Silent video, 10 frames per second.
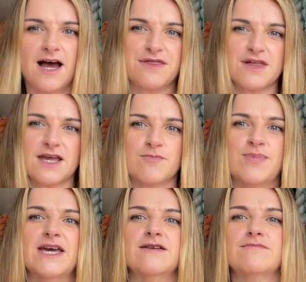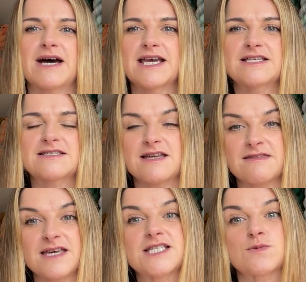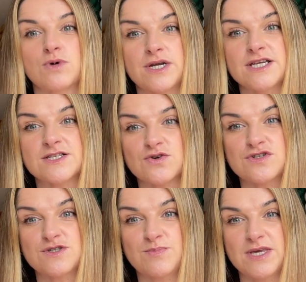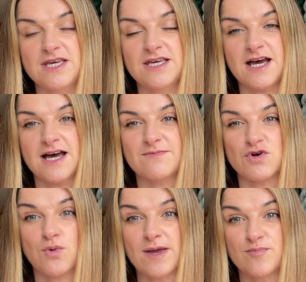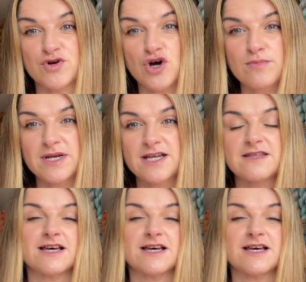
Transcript: think bear in mind that this one is going to be quite prominent.